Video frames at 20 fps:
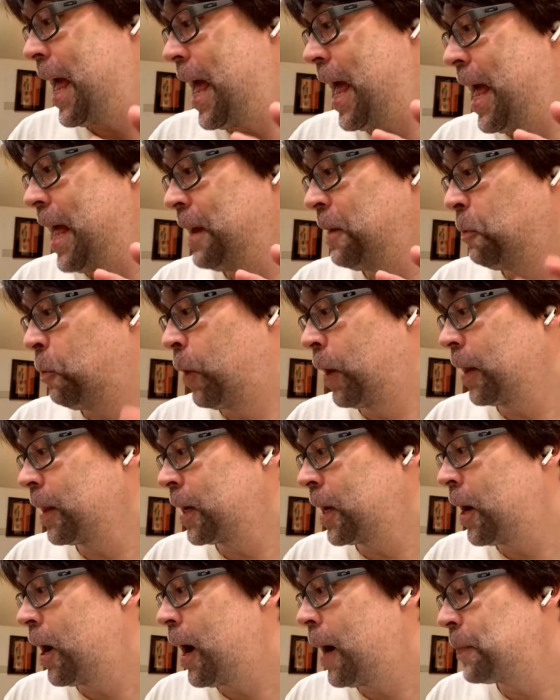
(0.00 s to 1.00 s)
Hmm. And hmm.
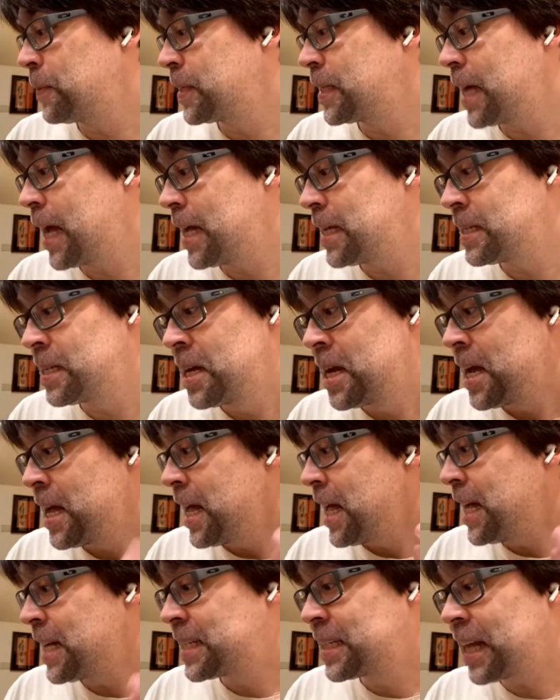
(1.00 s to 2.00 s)
one of the cops says,
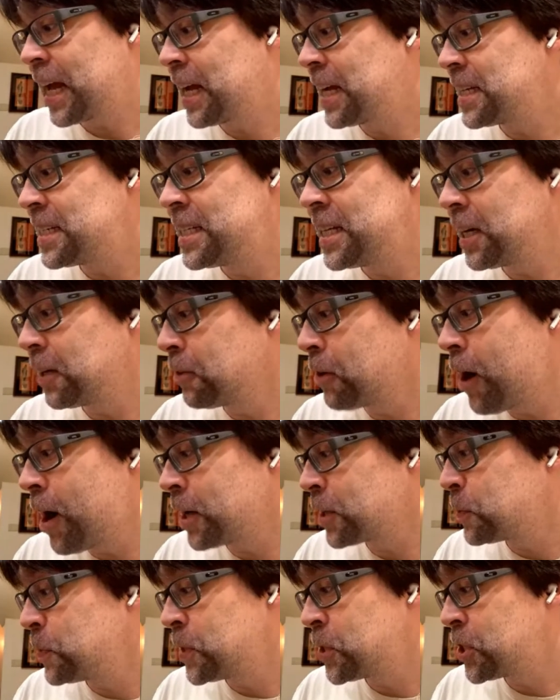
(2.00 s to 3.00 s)
it's like a
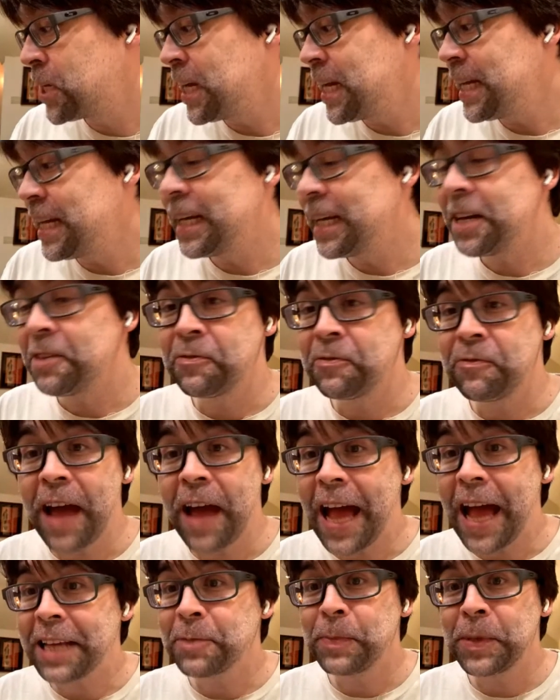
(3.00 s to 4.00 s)
Xerox machine and a
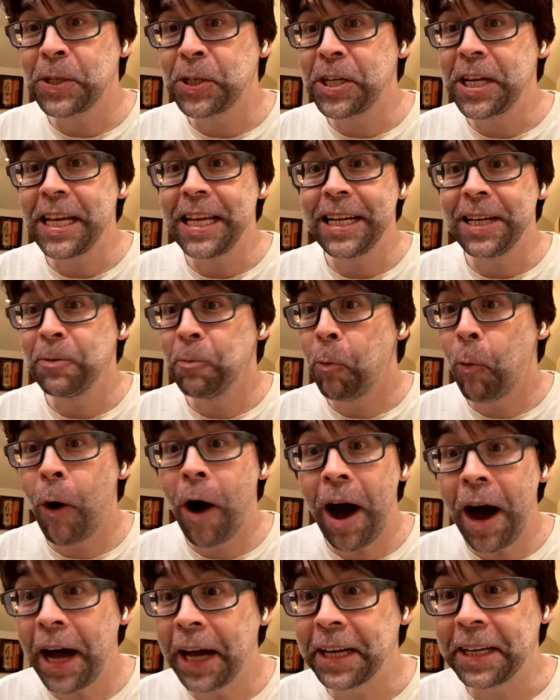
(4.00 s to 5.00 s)
fax machine
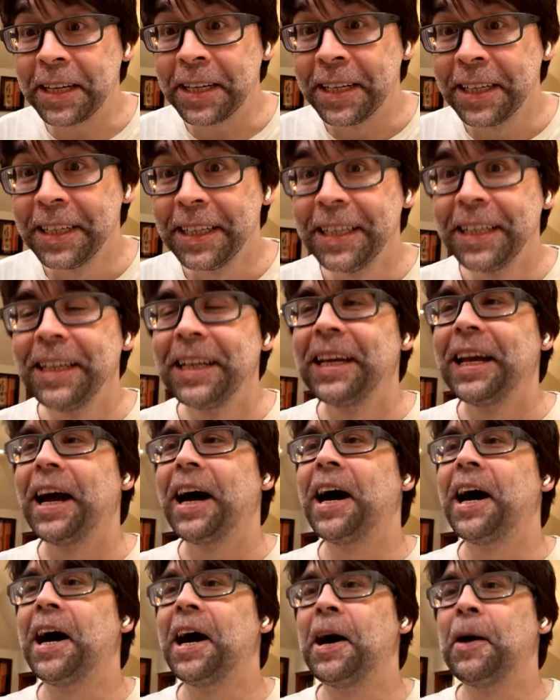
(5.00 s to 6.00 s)
in one.
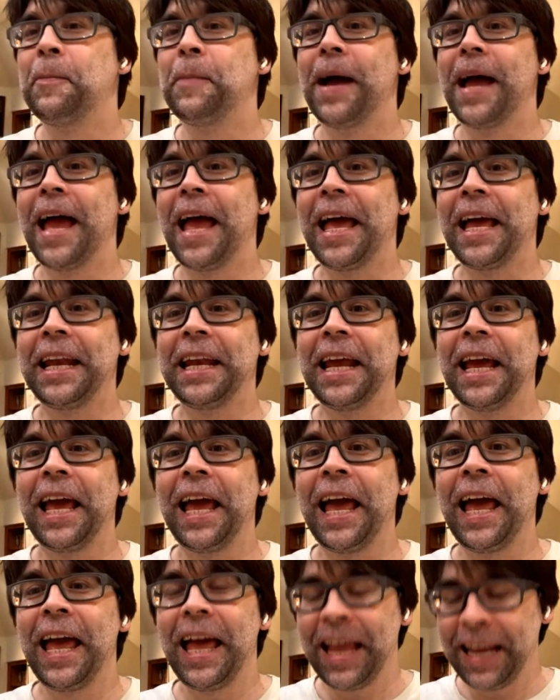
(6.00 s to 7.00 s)
Um, and
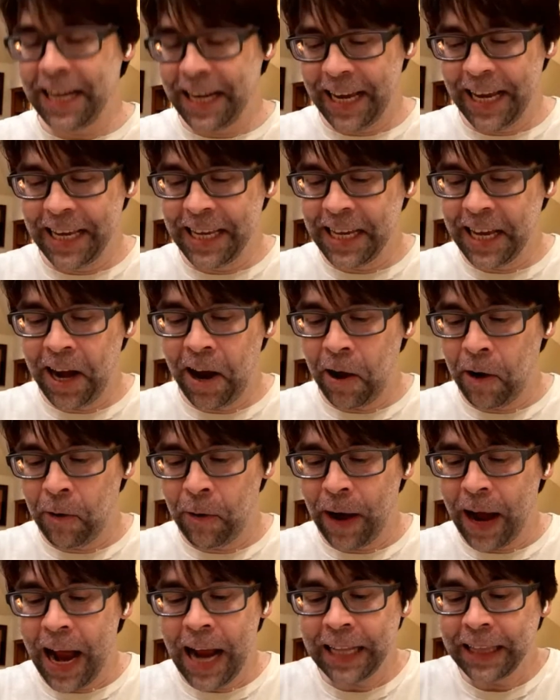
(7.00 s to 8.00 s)
and you
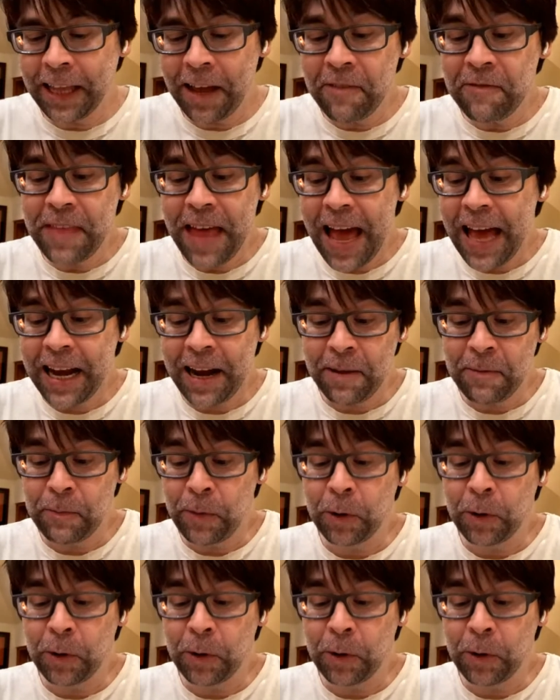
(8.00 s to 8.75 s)
know, I love that.